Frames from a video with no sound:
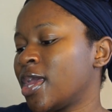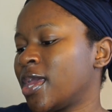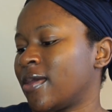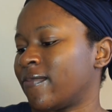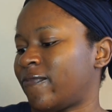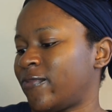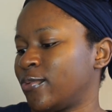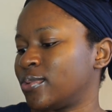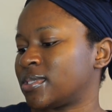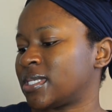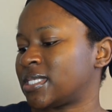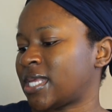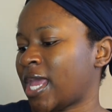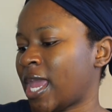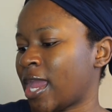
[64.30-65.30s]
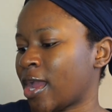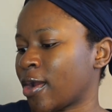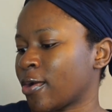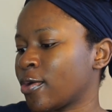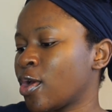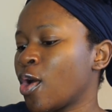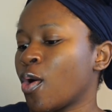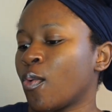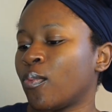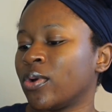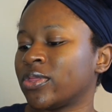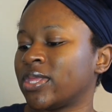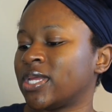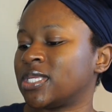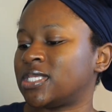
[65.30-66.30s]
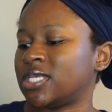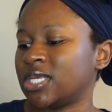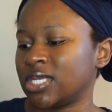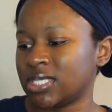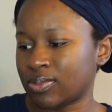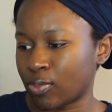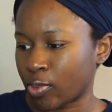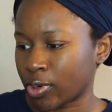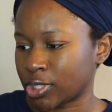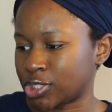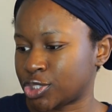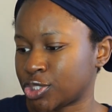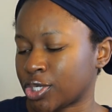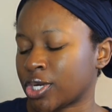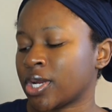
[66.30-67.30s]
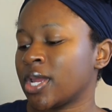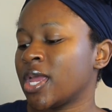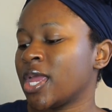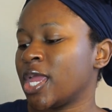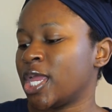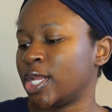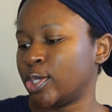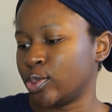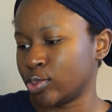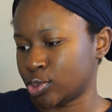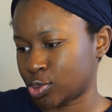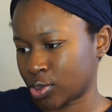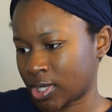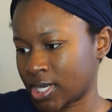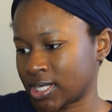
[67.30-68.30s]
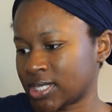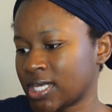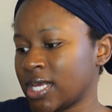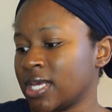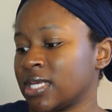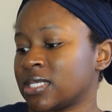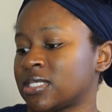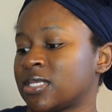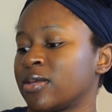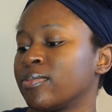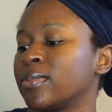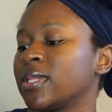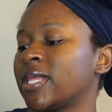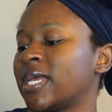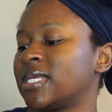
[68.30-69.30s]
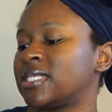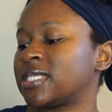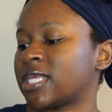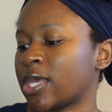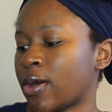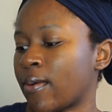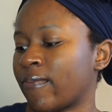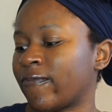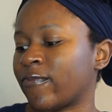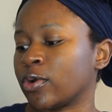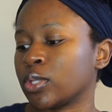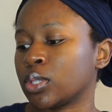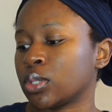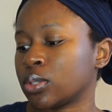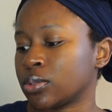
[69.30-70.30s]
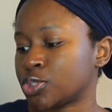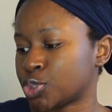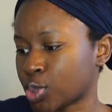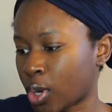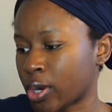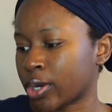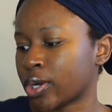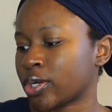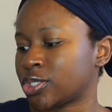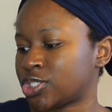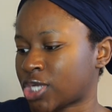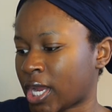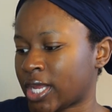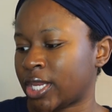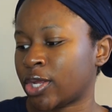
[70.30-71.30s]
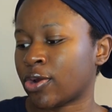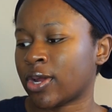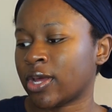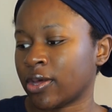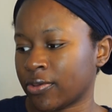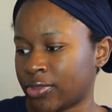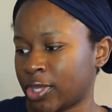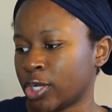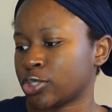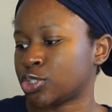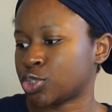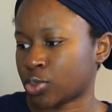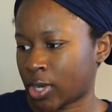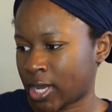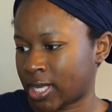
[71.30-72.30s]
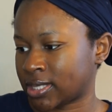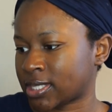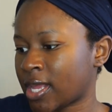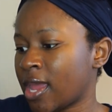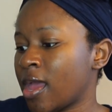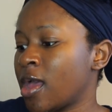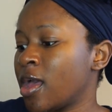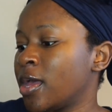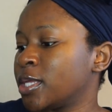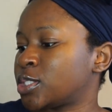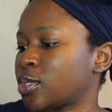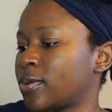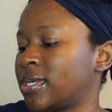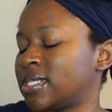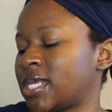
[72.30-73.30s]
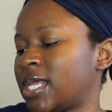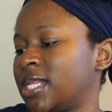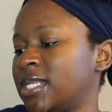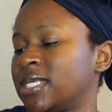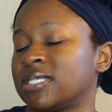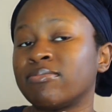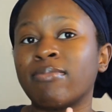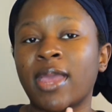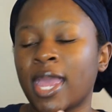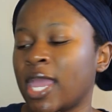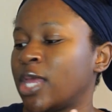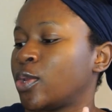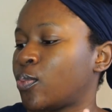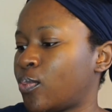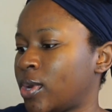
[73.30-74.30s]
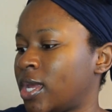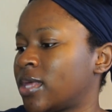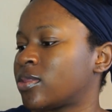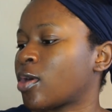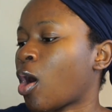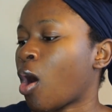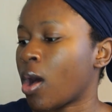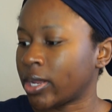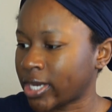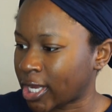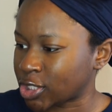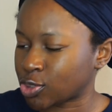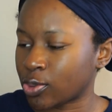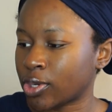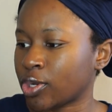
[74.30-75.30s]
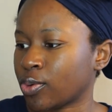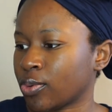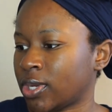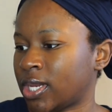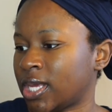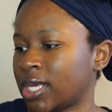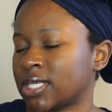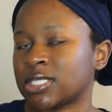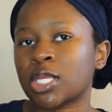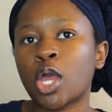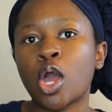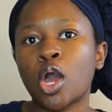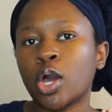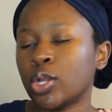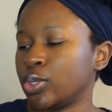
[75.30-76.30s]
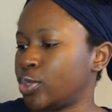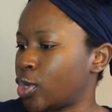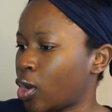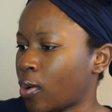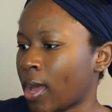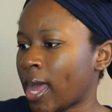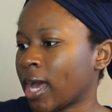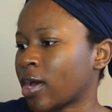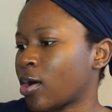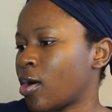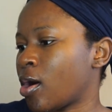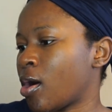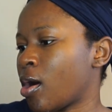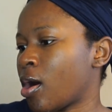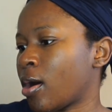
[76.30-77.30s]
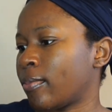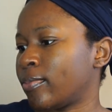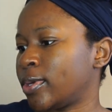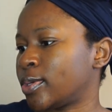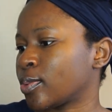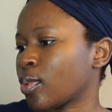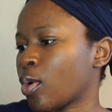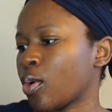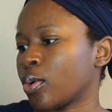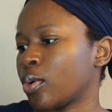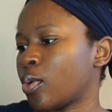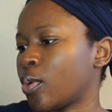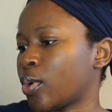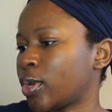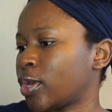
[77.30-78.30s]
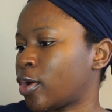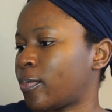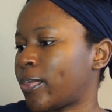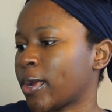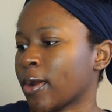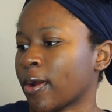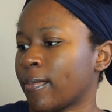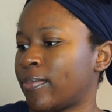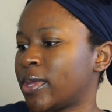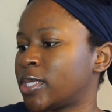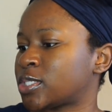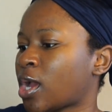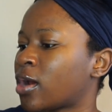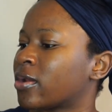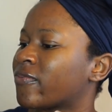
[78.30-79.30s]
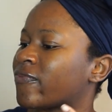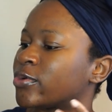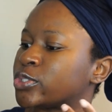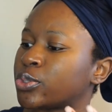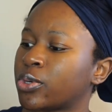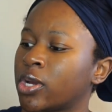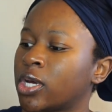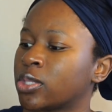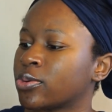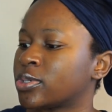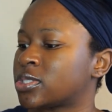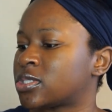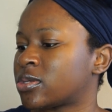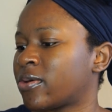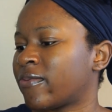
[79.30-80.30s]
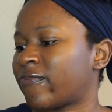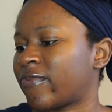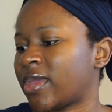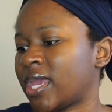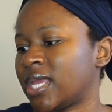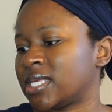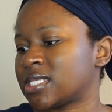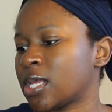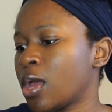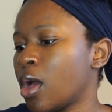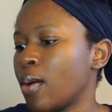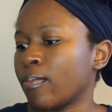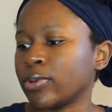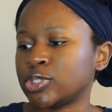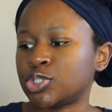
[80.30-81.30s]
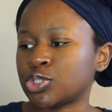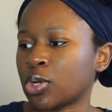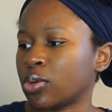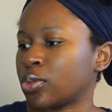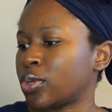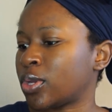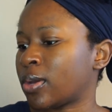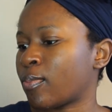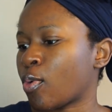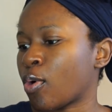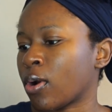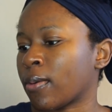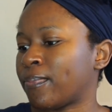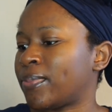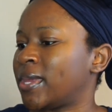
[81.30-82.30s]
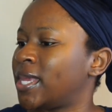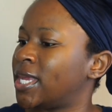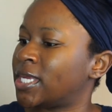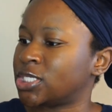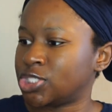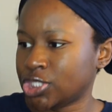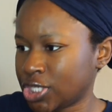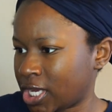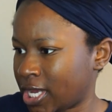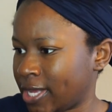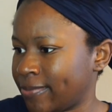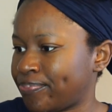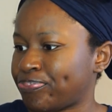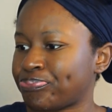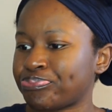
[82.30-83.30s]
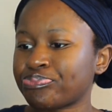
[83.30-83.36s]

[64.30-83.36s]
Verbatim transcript: infuses hair with intense moisture and nutrients. Stimulates scalp for stronger, shinier, healthier strands. So it said it is made with all natural ingredients, no alcohol, mineral, oil, parabens, artificial colorants, sulfates, petroleum, or PEG